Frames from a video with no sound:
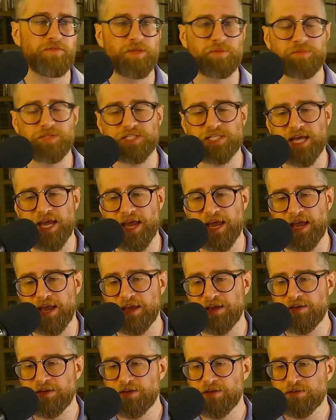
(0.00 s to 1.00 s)
them
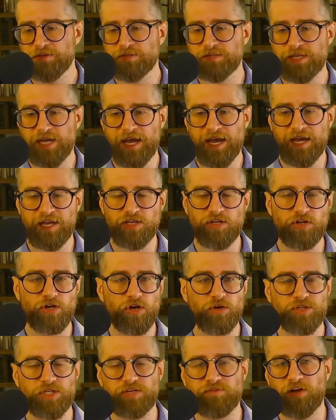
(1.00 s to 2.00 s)
say that, you
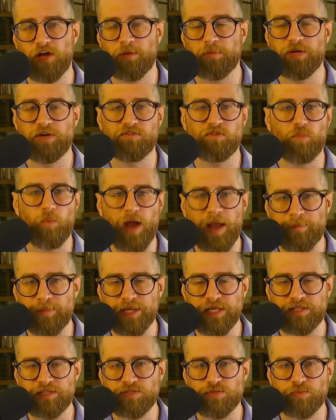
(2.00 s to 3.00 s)
know, the development of
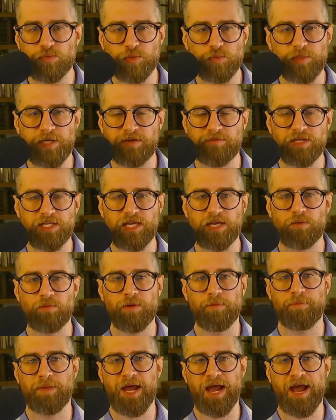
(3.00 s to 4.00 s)
weapons was when everything
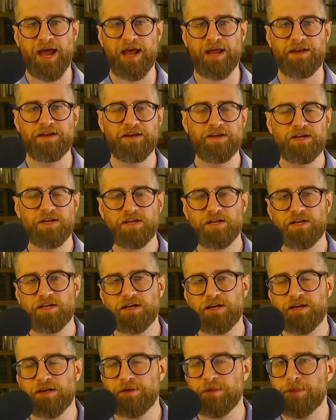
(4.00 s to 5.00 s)
went bad.
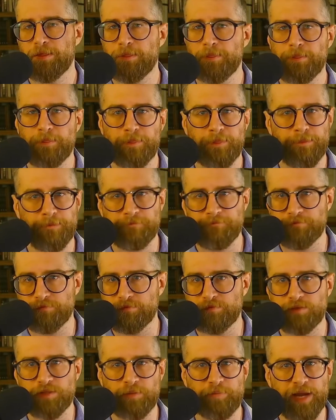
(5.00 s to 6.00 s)

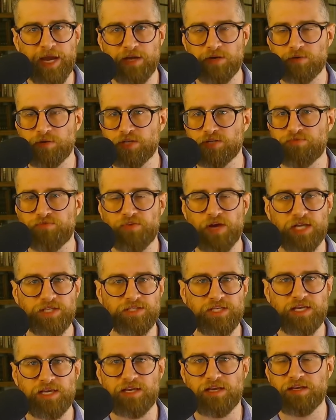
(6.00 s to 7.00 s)
The boundary is
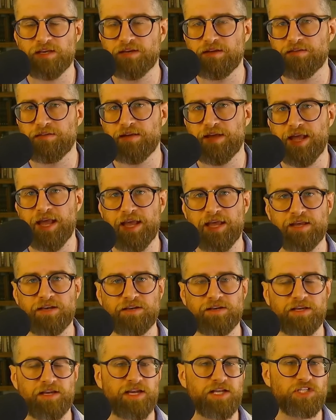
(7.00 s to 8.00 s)
fuzzy,
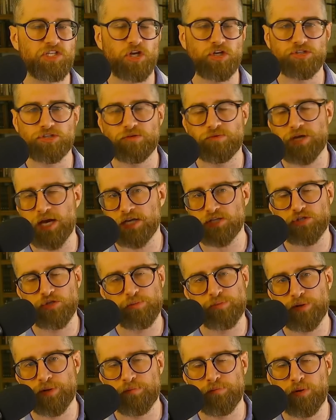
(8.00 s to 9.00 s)
and it's also not
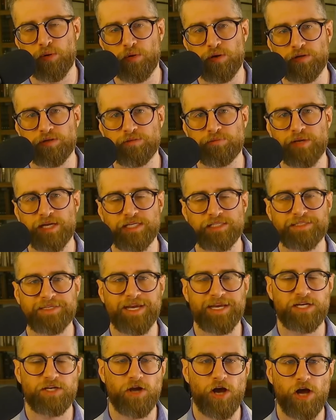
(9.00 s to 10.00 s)
super important because
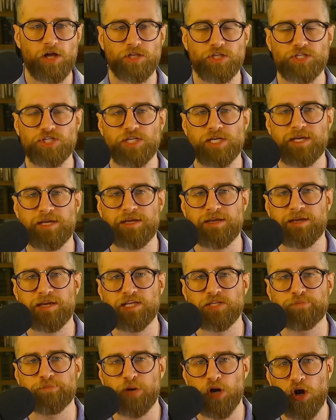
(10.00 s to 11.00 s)
technology
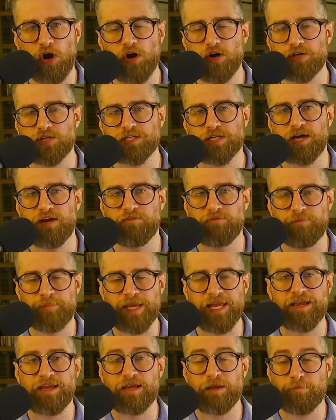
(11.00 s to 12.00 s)
is part of
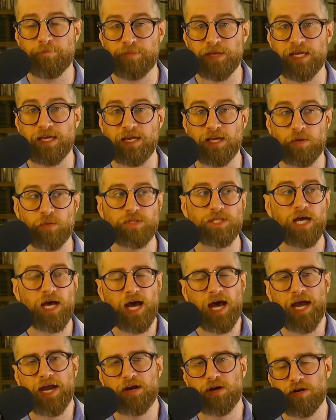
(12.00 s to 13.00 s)
being a being with a
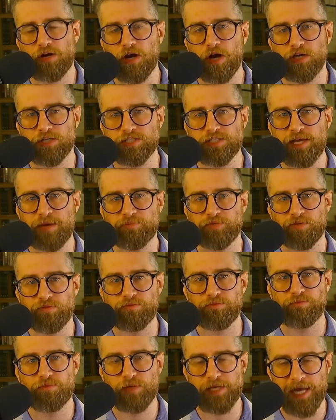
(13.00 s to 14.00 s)
higher concept of
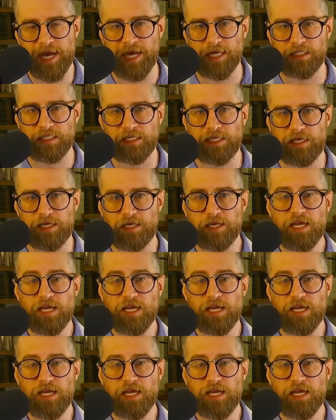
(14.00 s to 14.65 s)
reality.